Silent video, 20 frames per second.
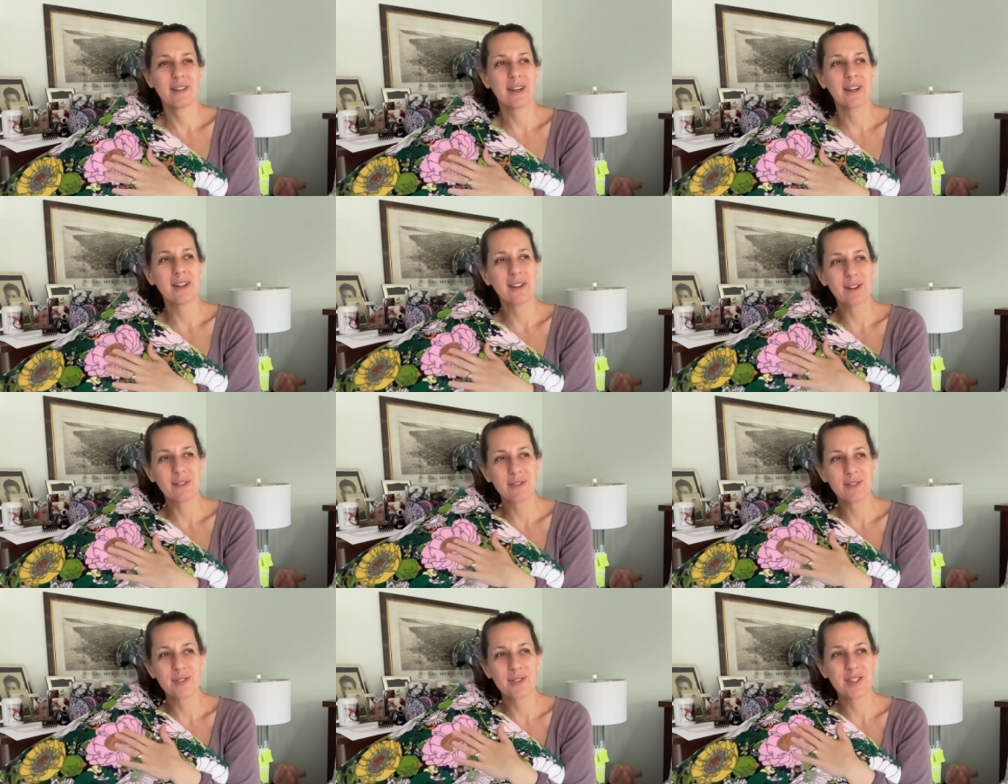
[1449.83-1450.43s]
I don't know
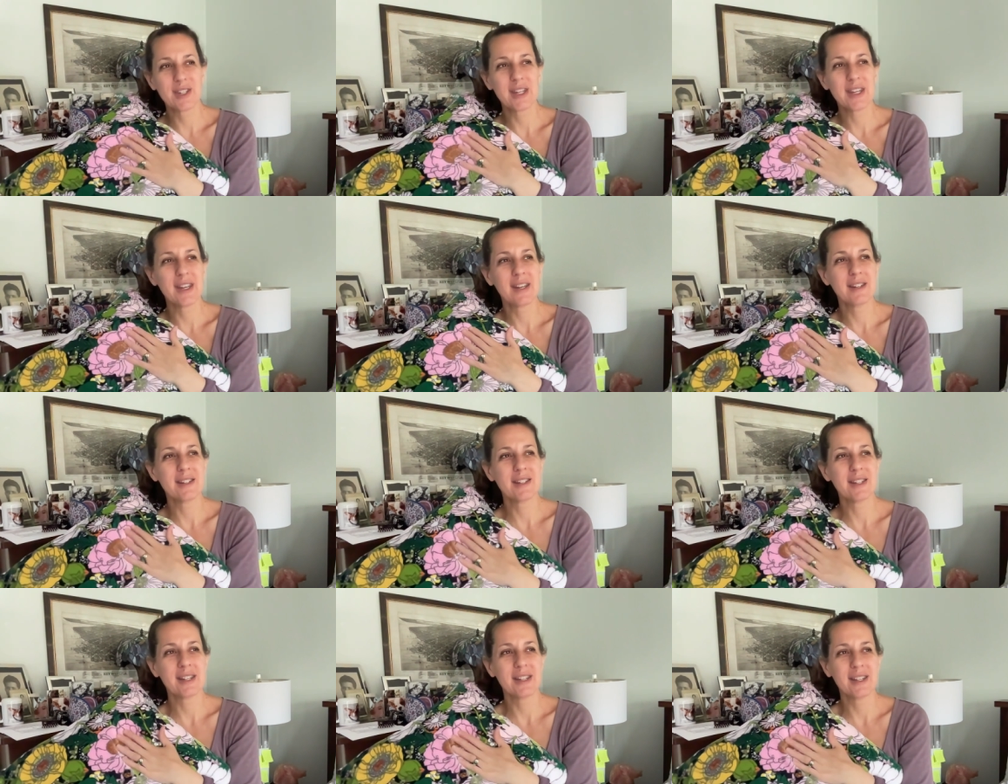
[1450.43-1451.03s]
if it was
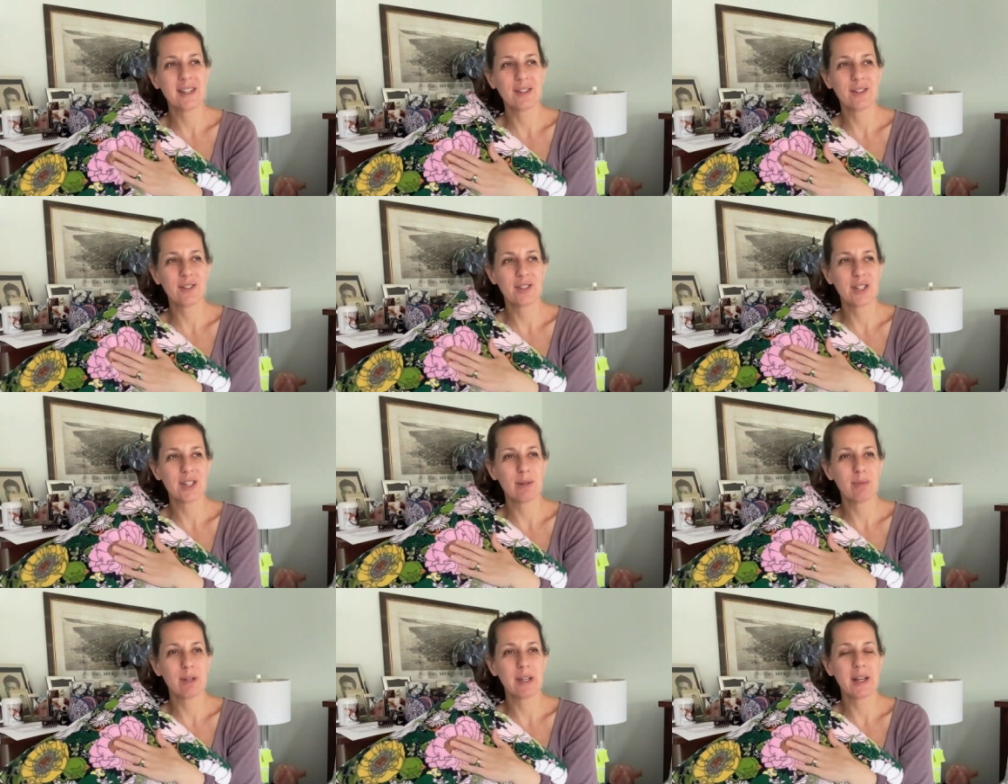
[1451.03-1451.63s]
TNT or
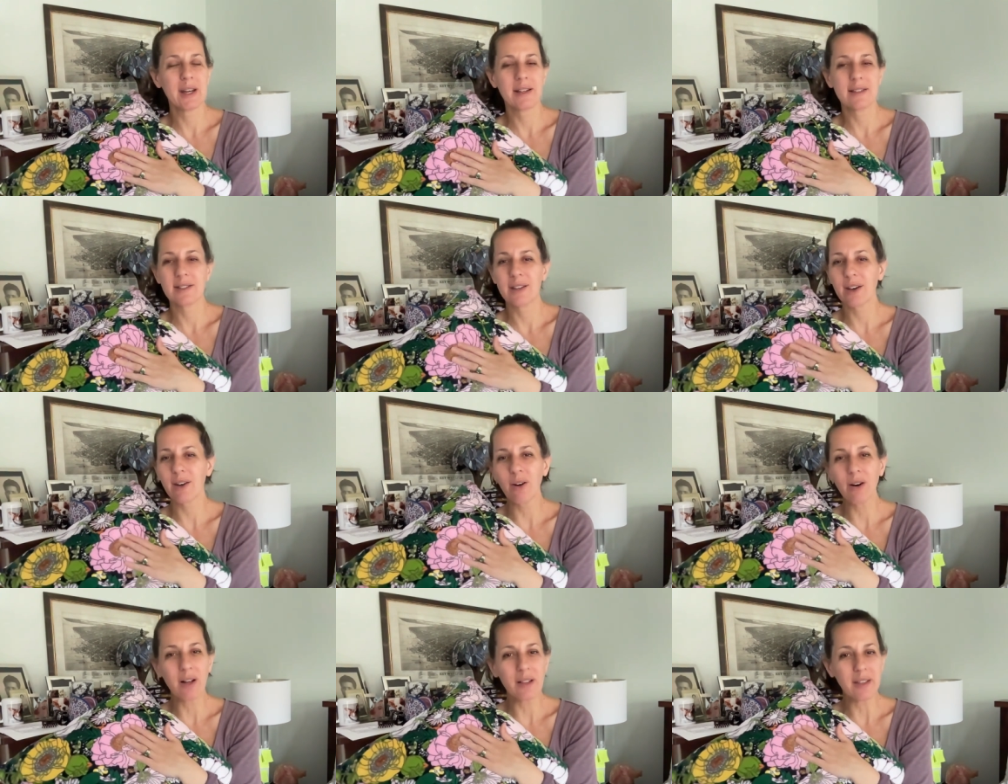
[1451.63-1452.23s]
TBS, like
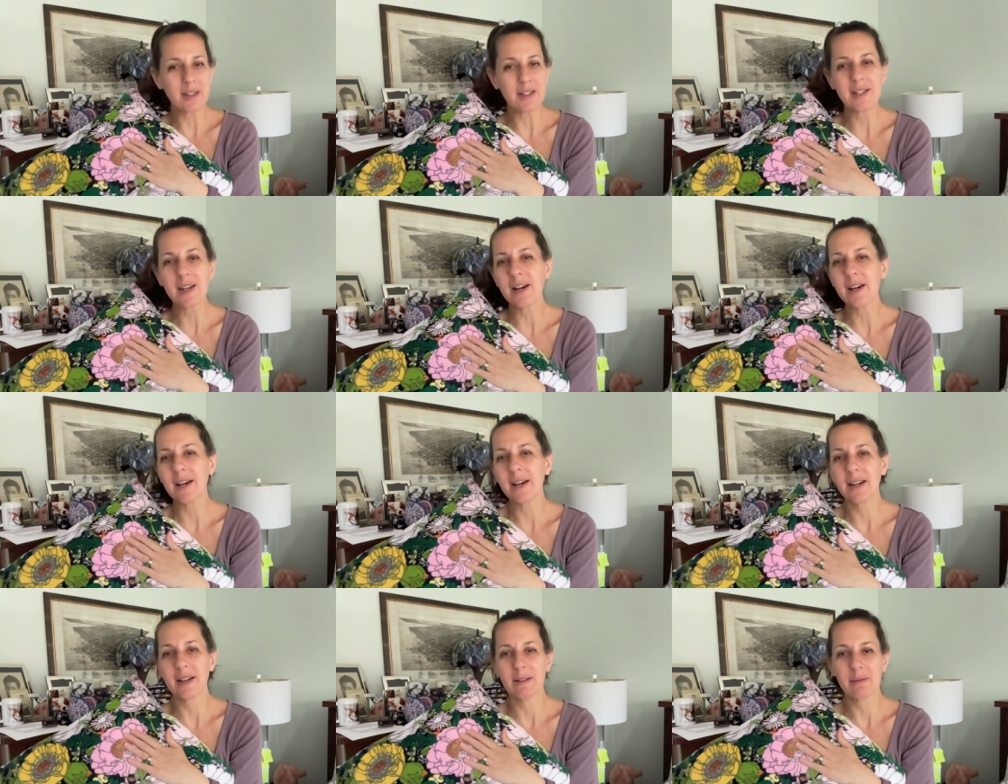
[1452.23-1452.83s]
all the
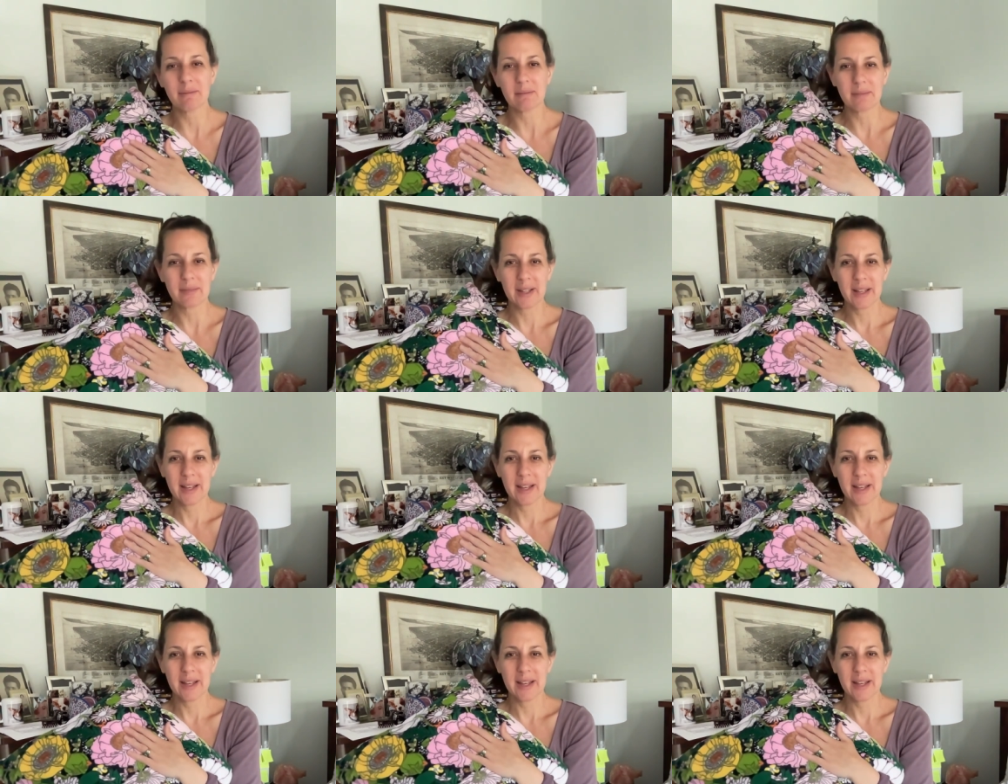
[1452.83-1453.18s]
time.